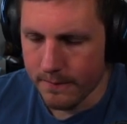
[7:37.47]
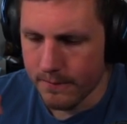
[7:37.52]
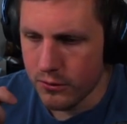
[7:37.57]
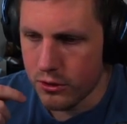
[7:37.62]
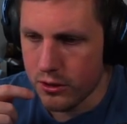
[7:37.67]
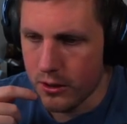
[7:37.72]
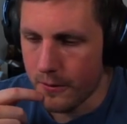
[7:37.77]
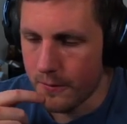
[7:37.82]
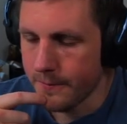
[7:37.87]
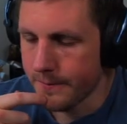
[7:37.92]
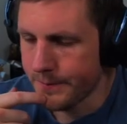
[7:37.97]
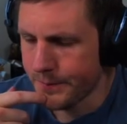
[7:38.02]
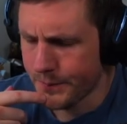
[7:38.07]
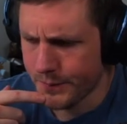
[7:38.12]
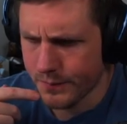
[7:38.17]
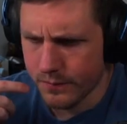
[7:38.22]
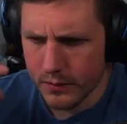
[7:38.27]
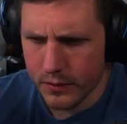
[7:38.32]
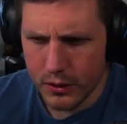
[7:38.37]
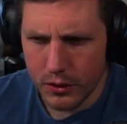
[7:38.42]
So
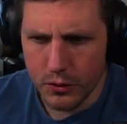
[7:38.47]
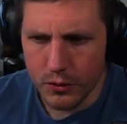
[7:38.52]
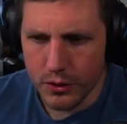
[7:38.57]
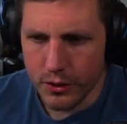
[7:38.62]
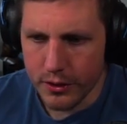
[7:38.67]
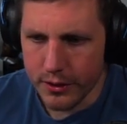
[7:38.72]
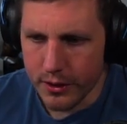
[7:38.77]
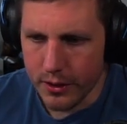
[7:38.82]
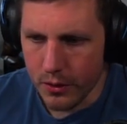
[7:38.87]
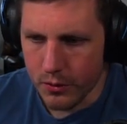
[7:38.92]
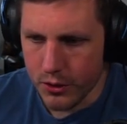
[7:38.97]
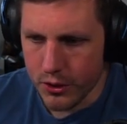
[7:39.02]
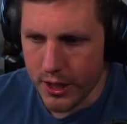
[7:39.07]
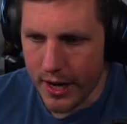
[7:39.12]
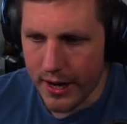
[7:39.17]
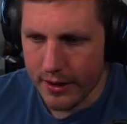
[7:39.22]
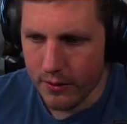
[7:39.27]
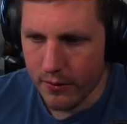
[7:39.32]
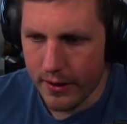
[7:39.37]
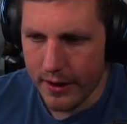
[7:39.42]
you could go
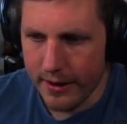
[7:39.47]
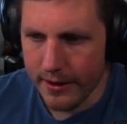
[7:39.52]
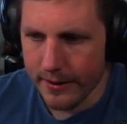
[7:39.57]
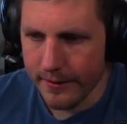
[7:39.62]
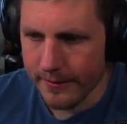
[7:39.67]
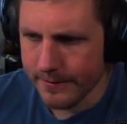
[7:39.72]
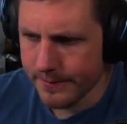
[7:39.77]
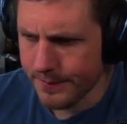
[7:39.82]
shot creating.